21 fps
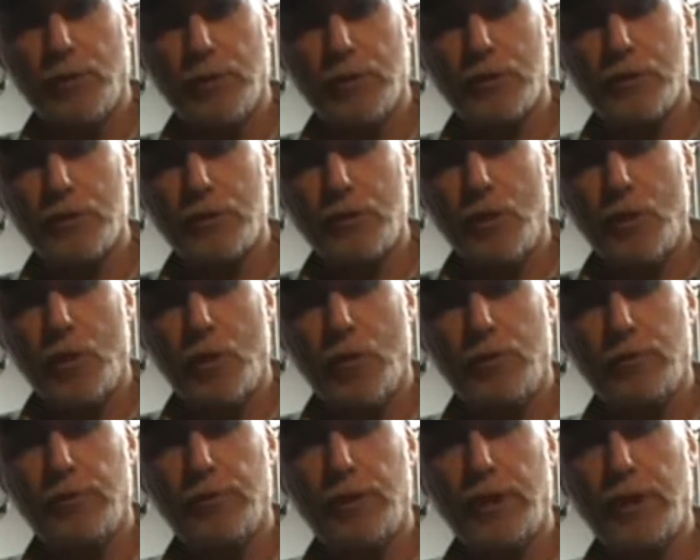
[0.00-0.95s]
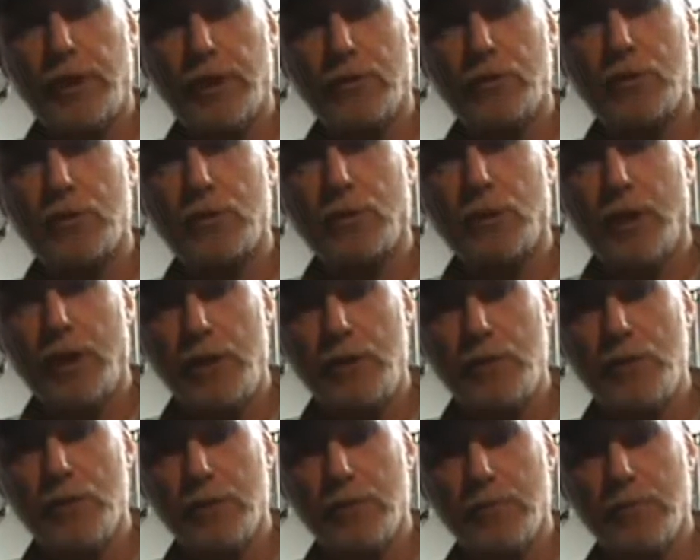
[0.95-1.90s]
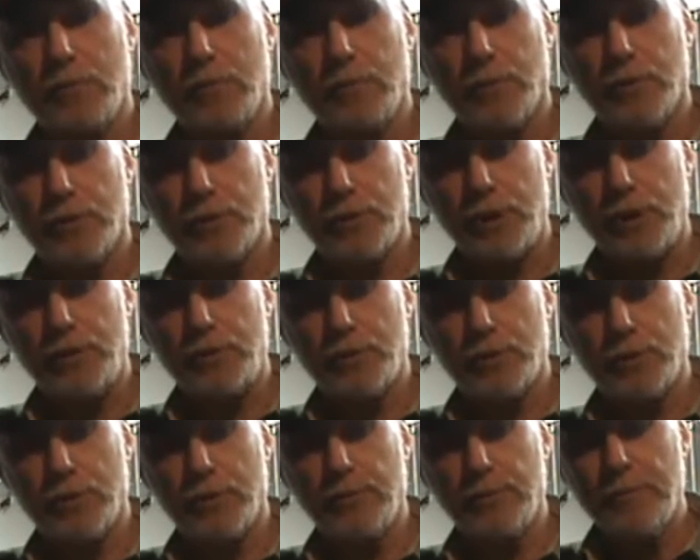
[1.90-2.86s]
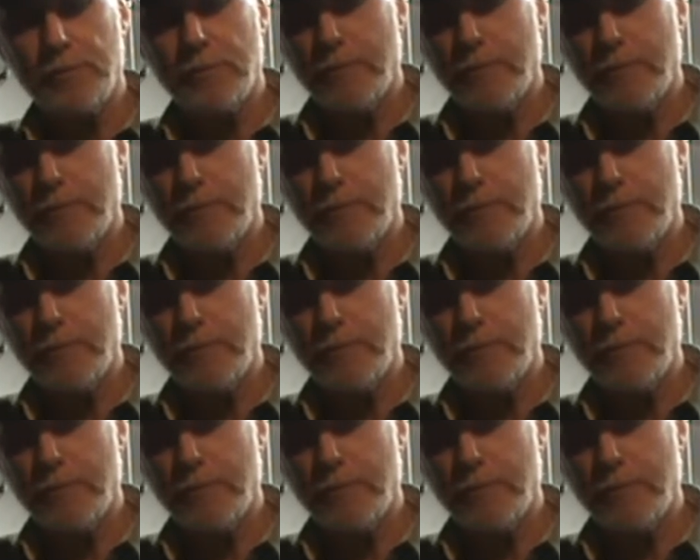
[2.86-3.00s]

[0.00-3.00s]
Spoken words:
this stove, the installation procedure.